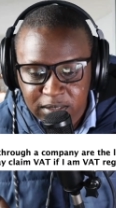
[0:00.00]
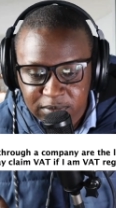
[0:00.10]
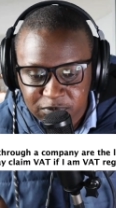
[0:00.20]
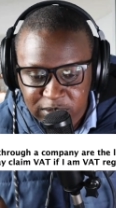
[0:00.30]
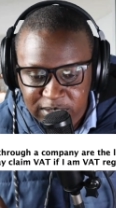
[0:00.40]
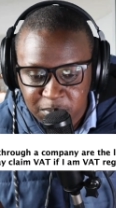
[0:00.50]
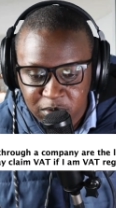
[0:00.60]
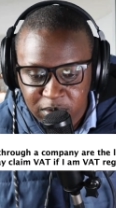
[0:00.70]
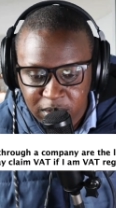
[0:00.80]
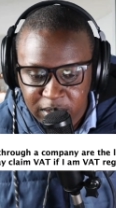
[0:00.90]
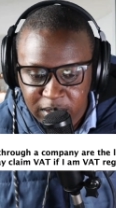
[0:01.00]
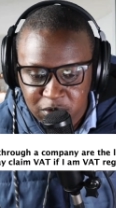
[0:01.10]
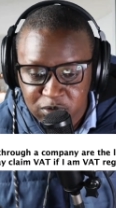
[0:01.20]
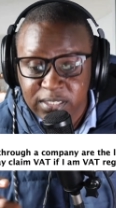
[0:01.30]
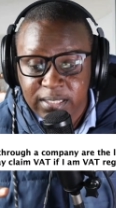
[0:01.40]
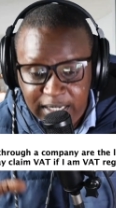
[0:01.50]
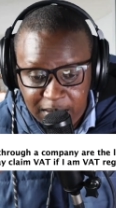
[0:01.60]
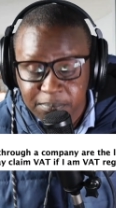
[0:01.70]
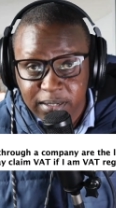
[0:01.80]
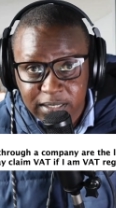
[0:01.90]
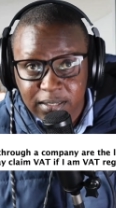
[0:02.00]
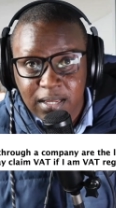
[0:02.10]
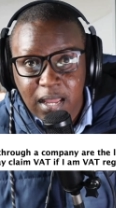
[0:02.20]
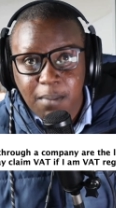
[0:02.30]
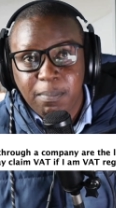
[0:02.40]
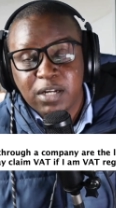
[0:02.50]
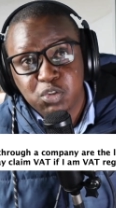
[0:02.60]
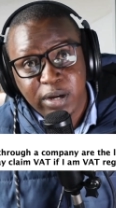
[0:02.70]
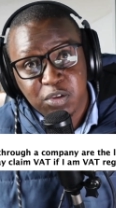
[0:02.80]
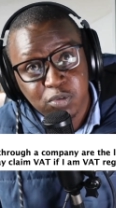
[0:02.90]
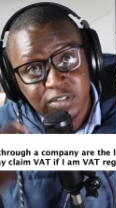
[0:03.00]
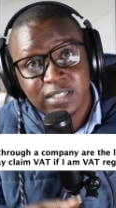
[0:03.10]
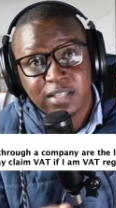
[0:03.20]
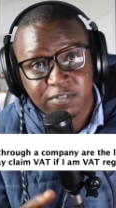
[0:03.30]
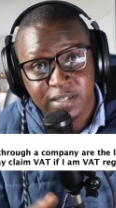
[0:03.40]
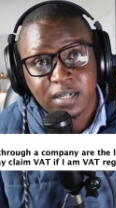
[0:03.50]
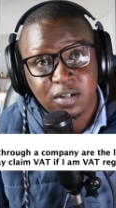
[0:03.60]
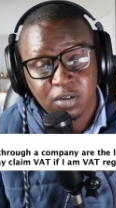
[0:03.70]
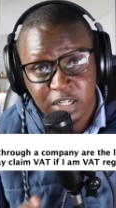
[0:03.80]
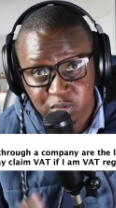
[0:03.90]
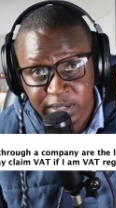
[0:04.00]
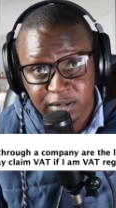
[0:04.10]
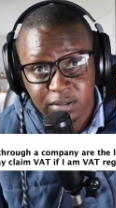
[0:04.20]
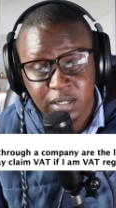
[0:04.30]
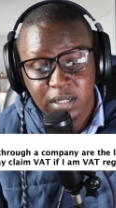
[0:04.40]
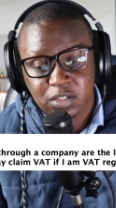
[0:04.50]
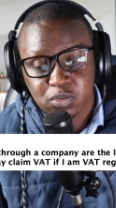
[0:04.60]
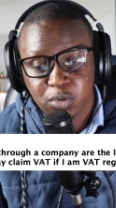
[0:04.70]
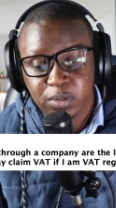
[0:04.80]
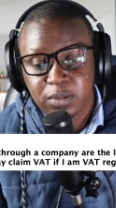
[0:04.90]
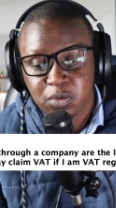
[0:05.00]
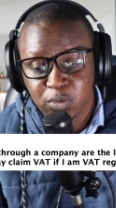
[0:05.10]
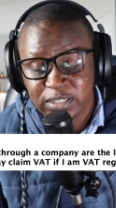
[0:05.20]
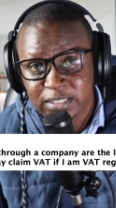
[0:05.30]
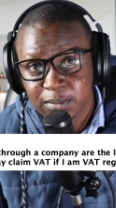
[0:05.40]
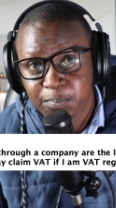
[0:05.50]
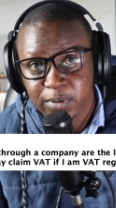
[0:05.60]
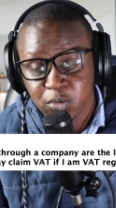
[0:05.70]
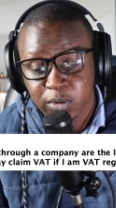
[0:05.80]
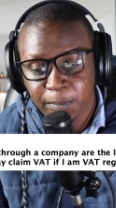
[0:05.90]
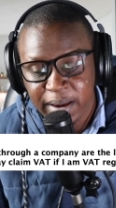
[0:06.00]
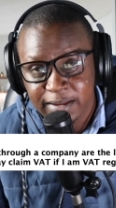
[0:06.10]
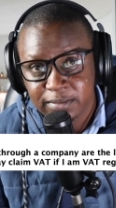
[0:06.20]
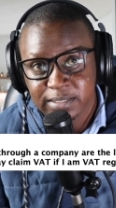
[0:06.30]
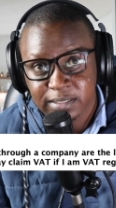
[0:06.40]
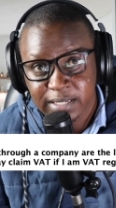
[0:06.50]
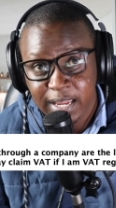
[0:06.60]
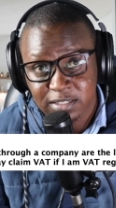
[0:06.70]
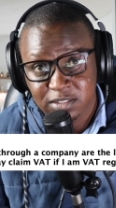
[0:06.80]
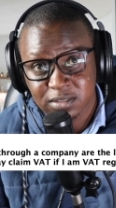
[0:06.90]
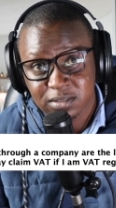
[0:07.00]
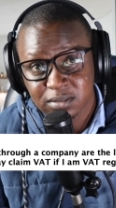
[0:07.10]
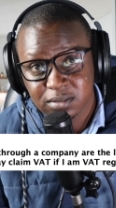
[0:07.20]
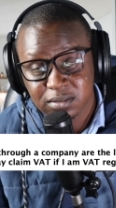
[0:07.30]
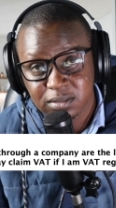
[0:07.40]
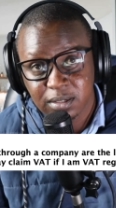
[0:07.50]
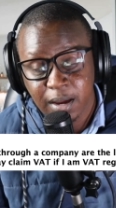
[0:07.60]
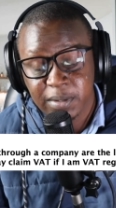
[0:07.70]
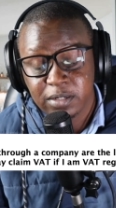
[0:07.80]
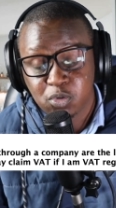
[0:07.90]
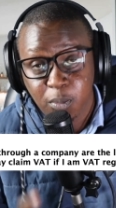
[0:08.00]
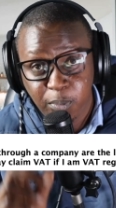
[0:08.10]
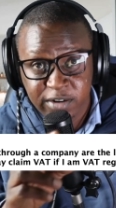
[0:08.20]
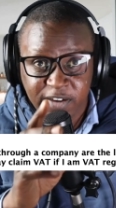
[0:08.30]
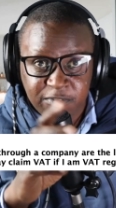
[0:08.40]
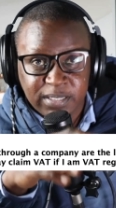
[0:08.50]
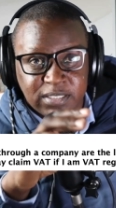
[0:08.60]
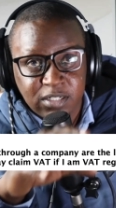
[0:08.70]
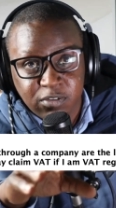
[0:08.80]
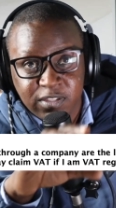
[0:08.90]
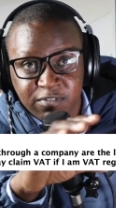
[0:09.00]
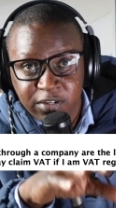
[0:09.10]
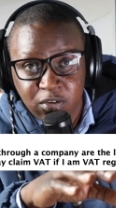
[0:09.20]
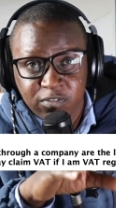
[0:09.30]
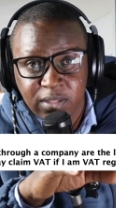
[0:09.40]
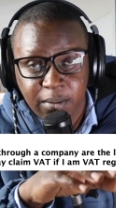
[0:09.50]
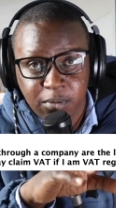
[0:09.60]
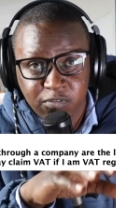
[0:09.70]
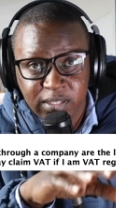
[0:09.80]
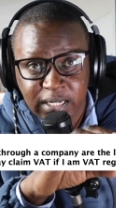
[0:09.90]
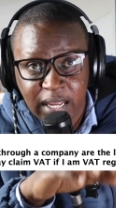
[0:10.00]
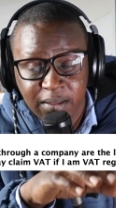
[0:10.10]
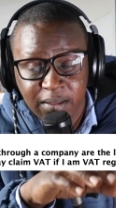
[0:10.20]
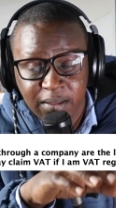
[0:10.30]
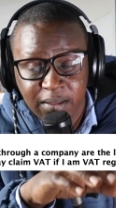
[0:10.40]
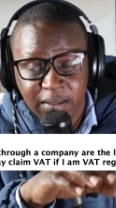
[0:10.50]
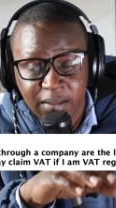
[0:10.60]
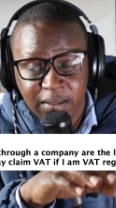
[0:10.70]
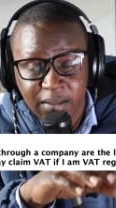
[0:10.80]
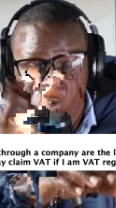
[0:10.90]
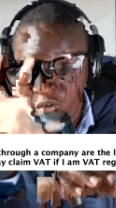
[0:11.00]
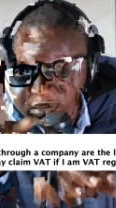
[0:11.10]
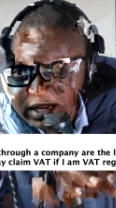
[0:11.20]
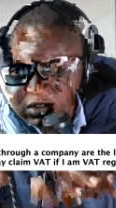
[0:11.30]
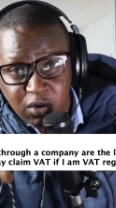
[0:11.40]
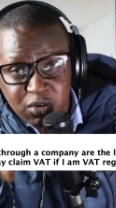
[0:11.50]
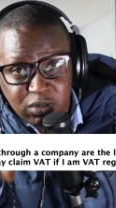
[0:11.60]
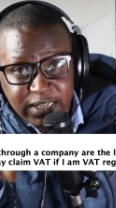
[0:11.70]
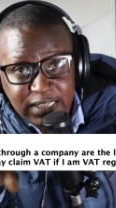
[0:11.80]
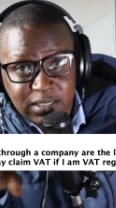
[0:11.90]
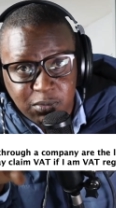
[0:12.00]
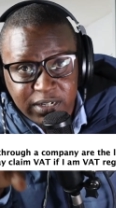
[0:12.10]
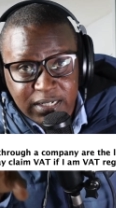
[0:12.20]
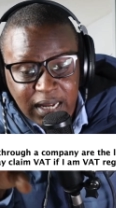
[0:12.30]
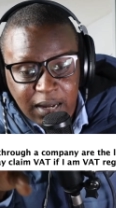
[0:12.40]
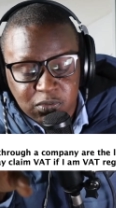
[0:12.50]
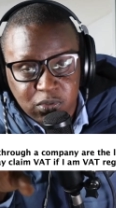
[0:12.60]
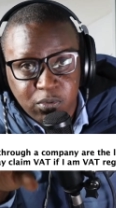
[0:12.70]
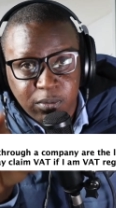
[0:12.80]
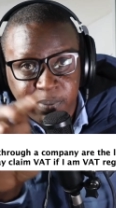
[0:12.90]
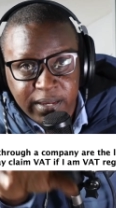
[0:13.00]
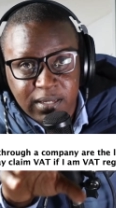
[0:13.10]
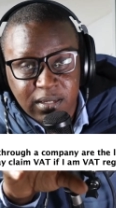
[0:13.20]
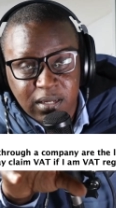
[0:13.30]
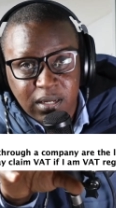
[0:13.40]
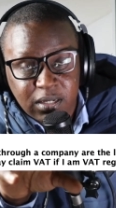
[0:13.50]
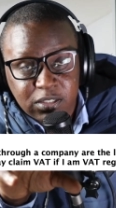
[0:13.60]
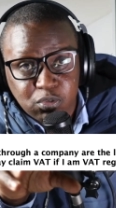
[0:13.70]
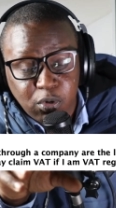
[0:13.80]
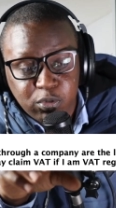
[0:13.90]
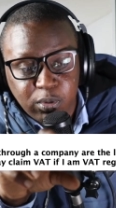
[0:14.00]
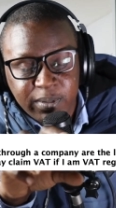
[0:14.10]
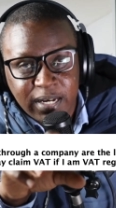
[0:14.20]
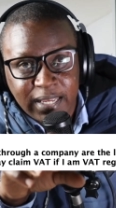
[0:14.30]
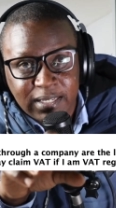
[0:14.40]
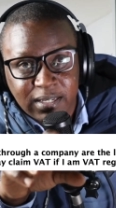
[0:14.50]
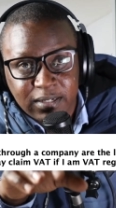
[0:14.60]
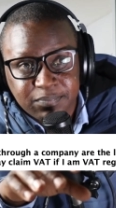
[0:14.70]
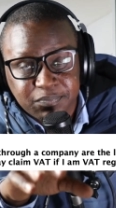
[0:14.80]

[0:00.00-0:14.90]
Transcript: for example, using the company, but you are using the vehicle as well, so you will pay tax. I mean, 2.5% of the value of the car included on your taxable income. So you will pay. So it will be like your